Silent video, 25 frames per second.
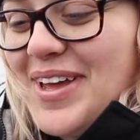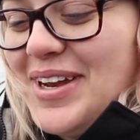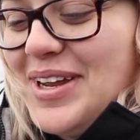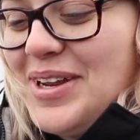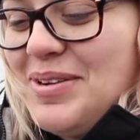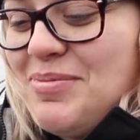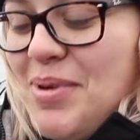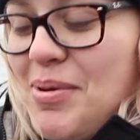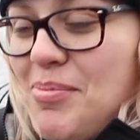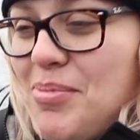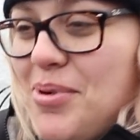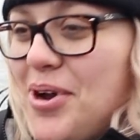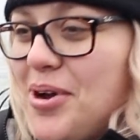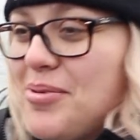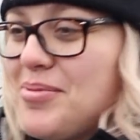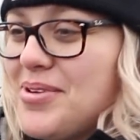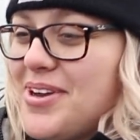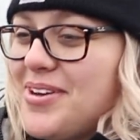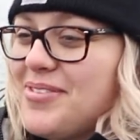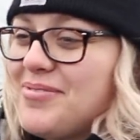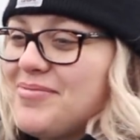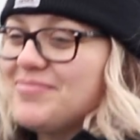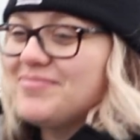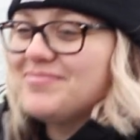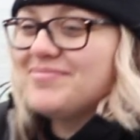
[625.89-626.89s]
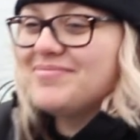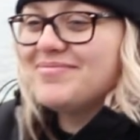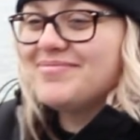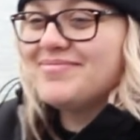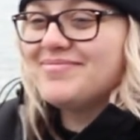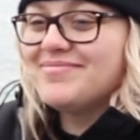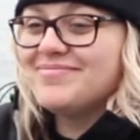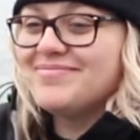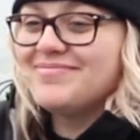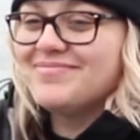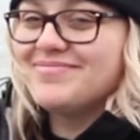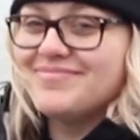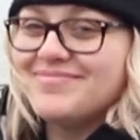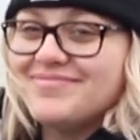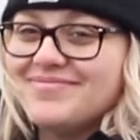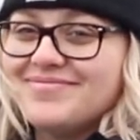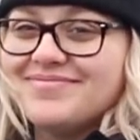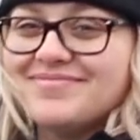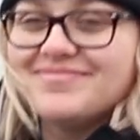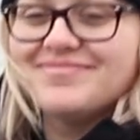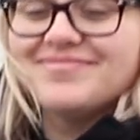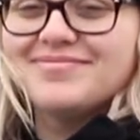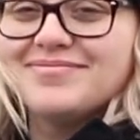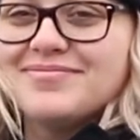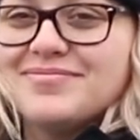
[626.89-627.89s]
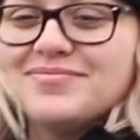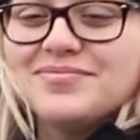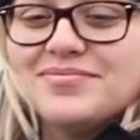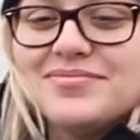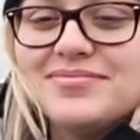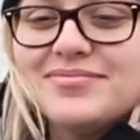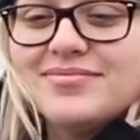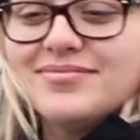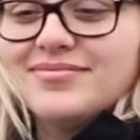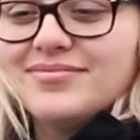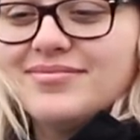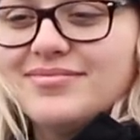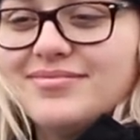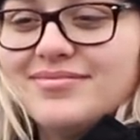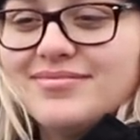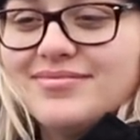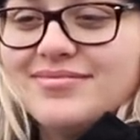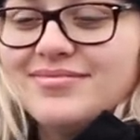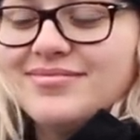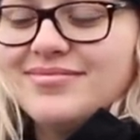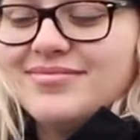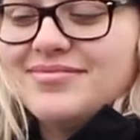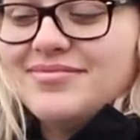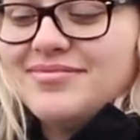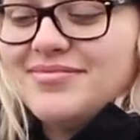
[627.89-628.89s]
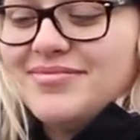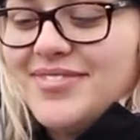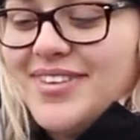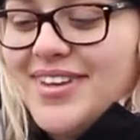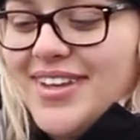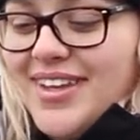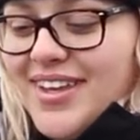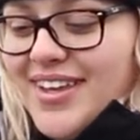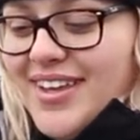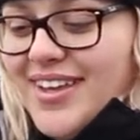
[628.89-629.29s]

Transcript: I need my bobby. But the question is, you want to go striper hunting first?